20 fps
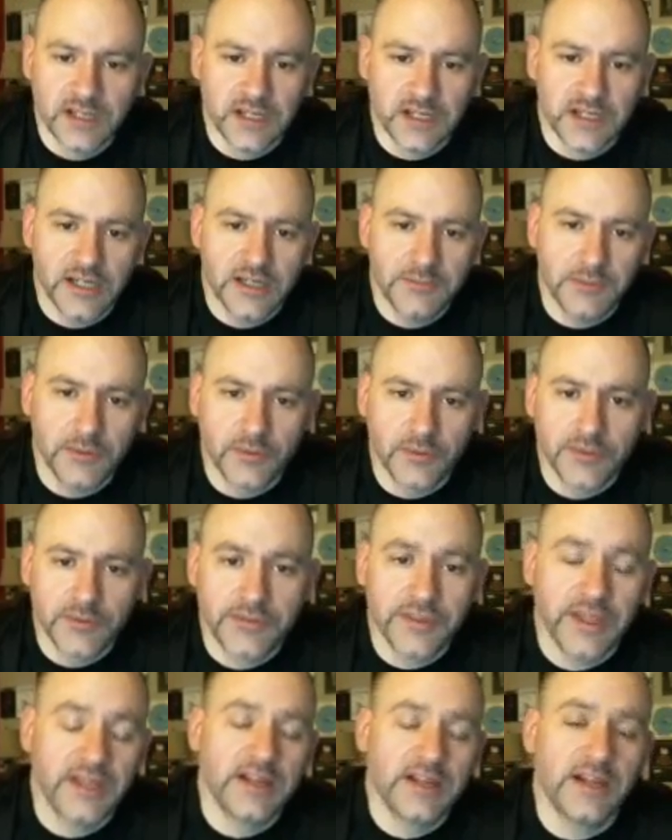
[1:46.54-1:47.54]
Uh, but with
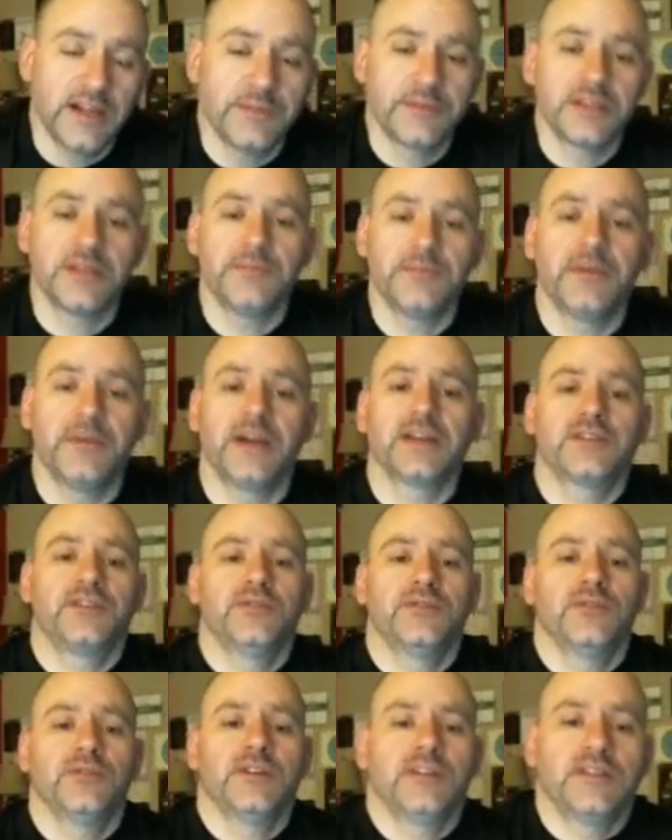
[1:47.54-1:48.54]
that, I'm going to get back
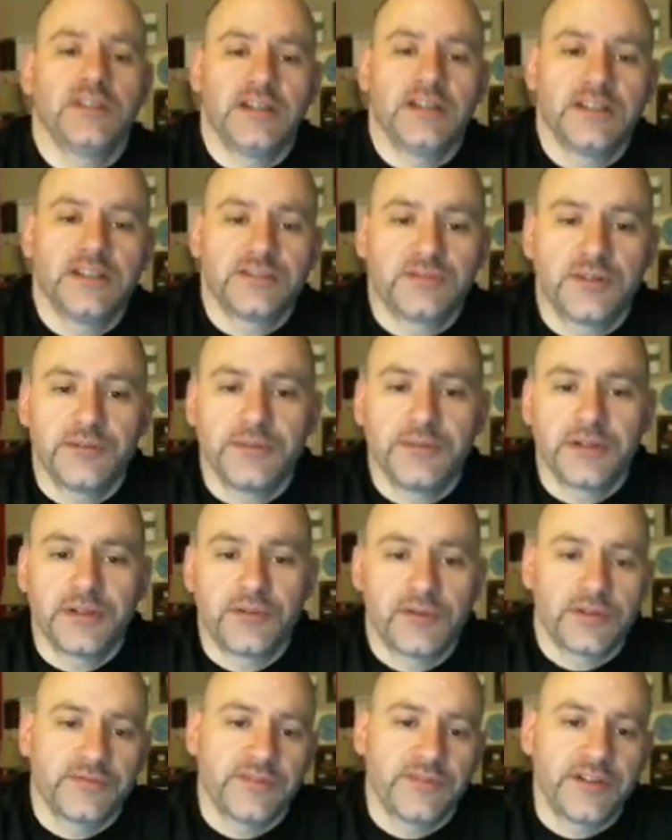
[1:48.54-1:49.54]
to it. I just wanted to make a
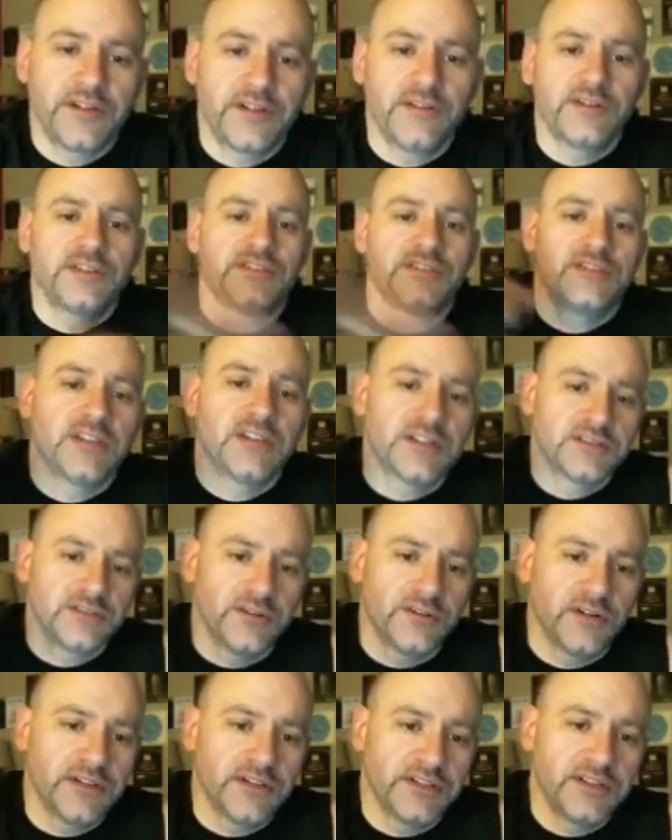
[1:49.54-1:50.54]
quick video and let you guys
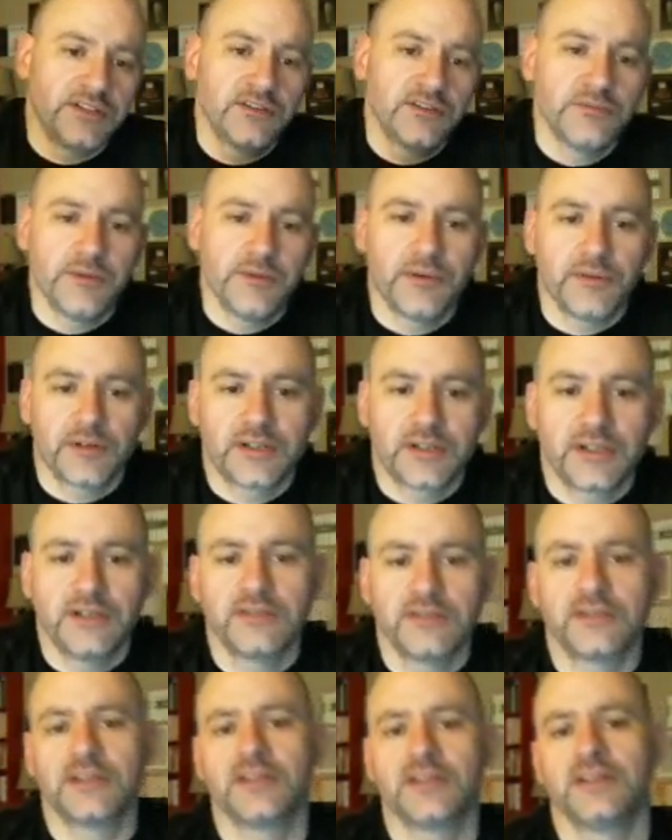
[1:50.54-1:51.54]
know I did do my
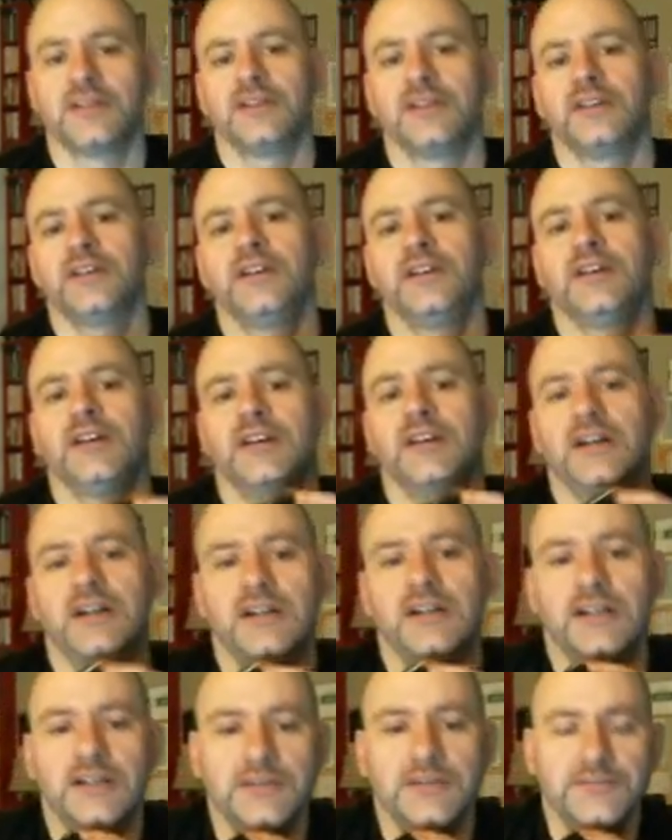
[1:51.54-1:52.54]
workout.
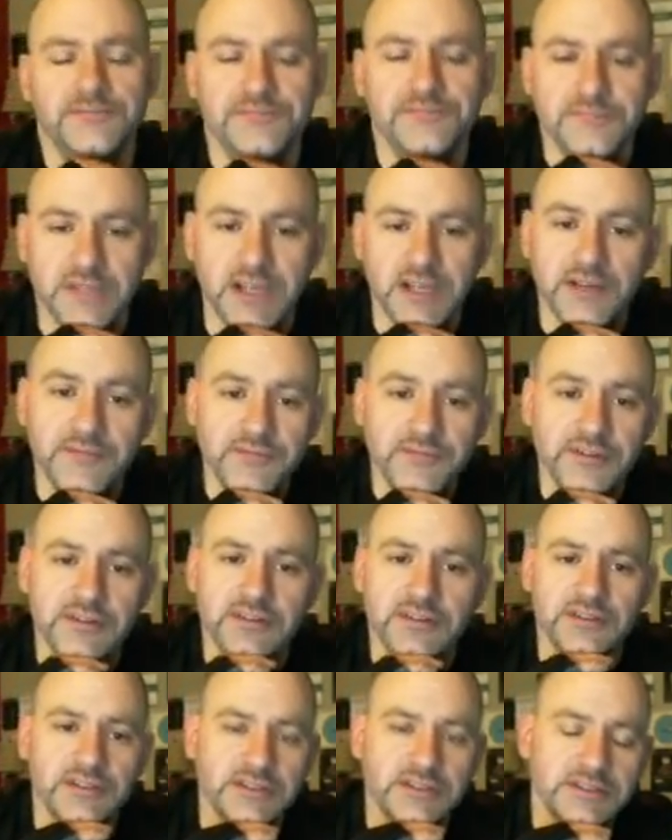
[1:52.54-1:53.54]
Um, I am
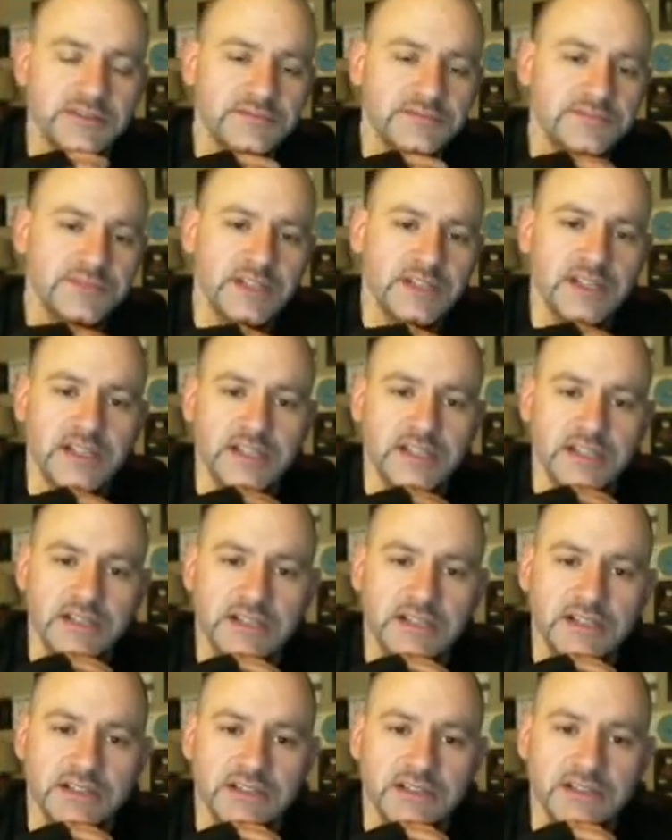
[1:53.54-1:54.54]
feeling good,
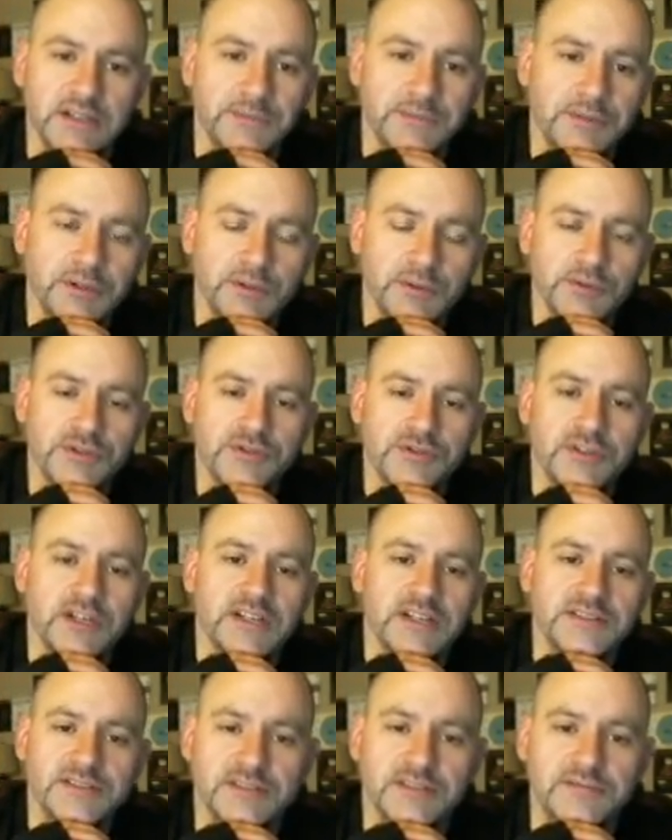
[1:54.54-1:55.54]
and let me know what you
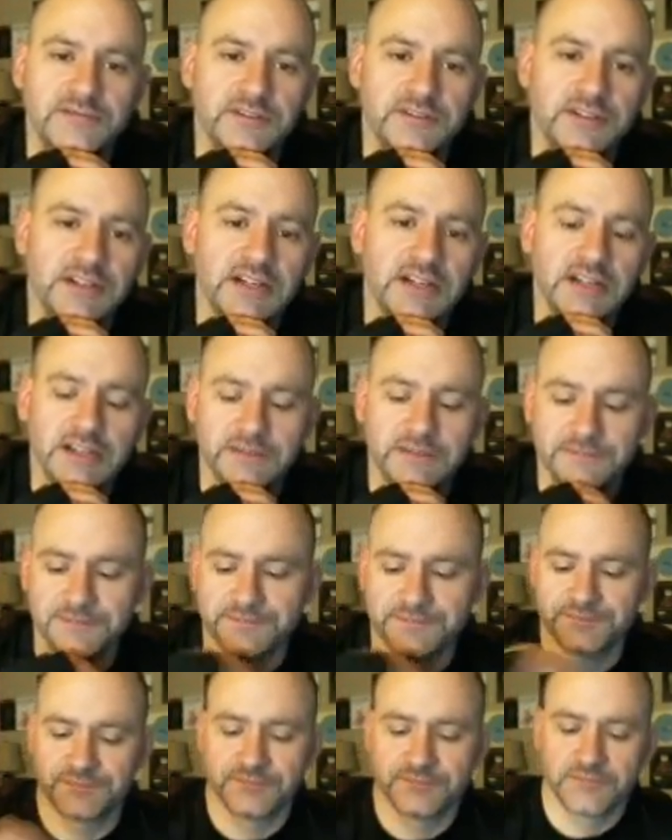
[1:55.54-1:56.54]
guys did for today.
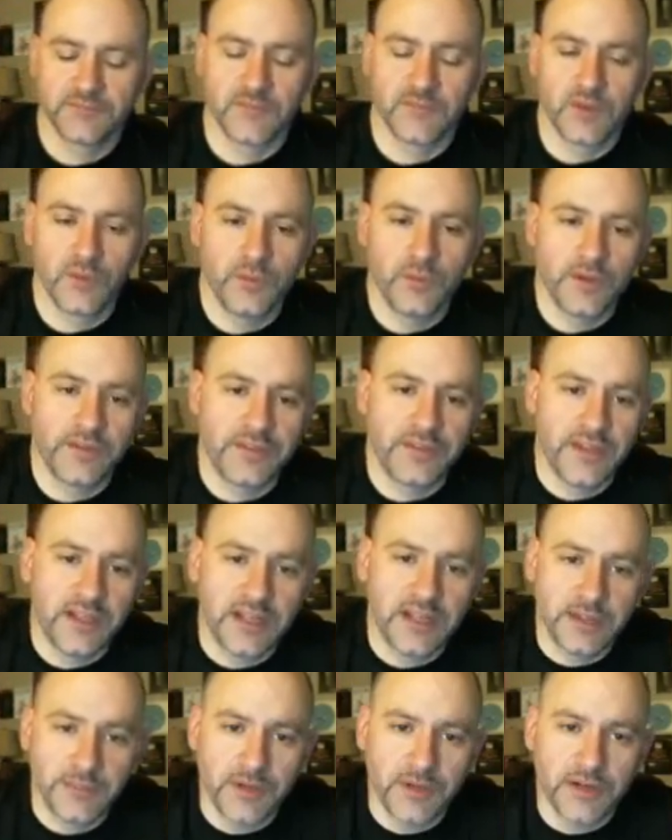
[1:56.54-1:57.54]
With
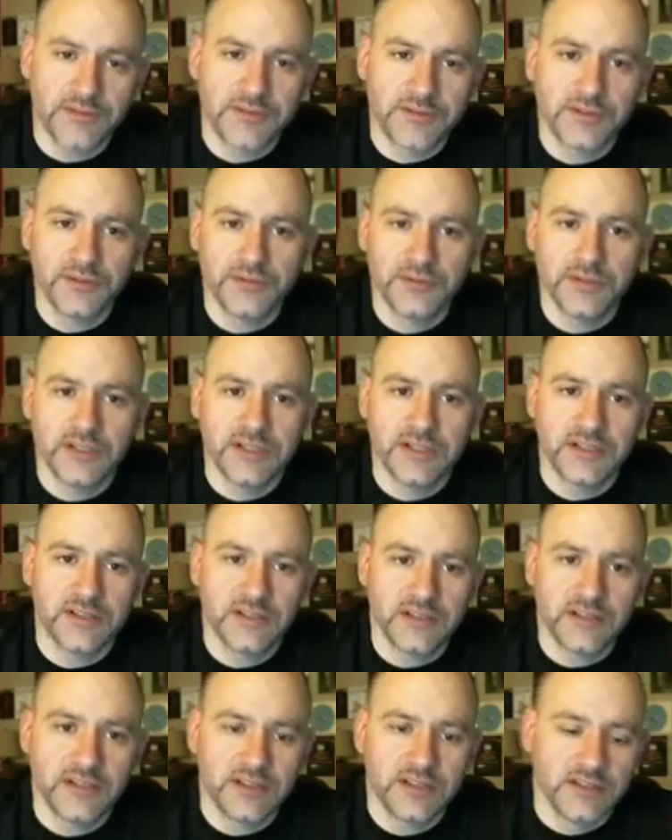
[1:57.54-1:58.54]
that, I'm off to uh,
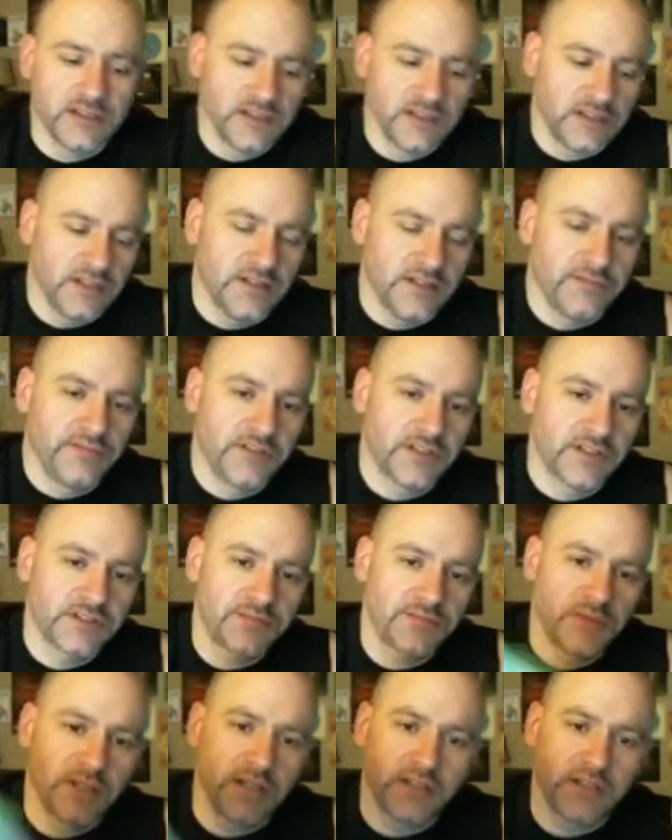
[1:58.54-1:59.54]
I
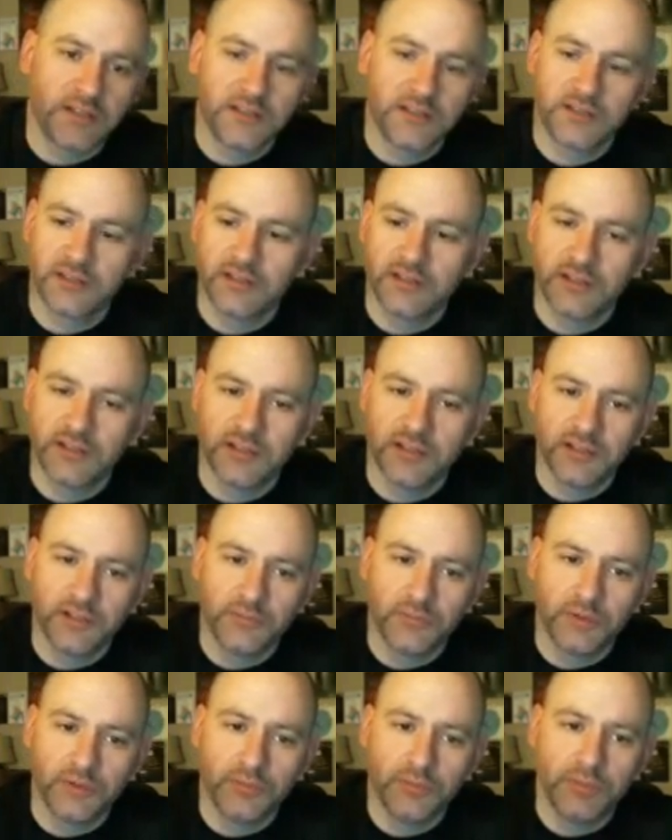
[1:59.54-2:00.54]
finished my
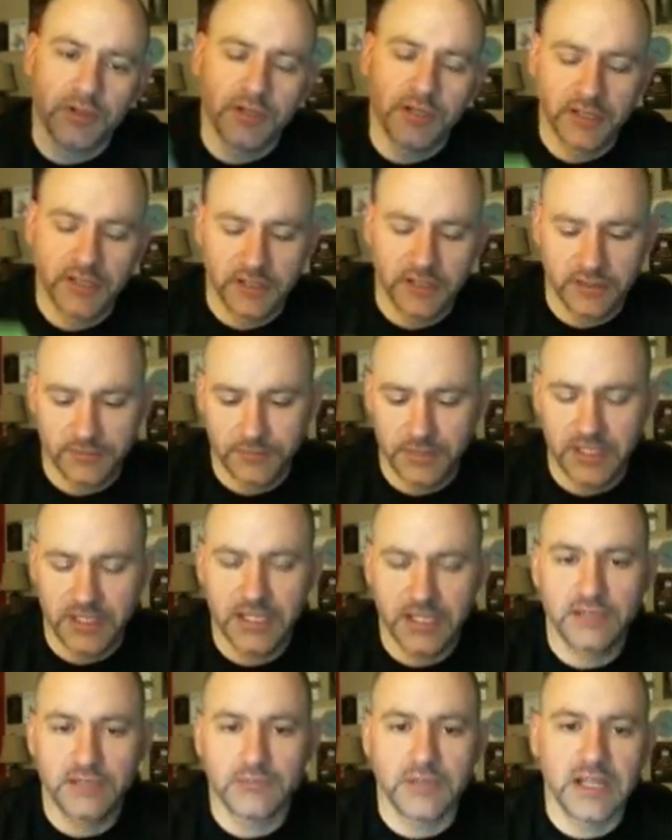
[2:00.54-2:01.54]
blueberry
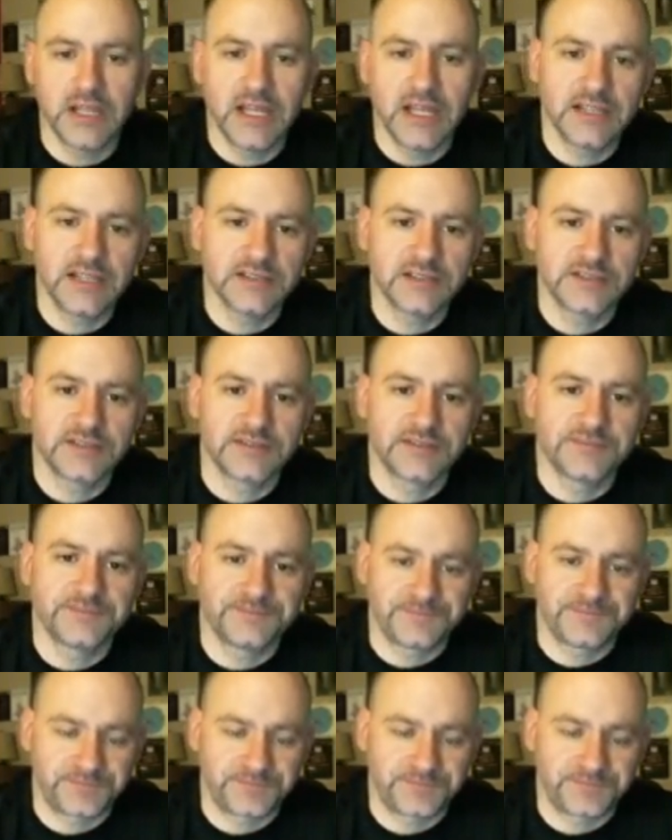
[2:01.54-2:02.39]
banana blast.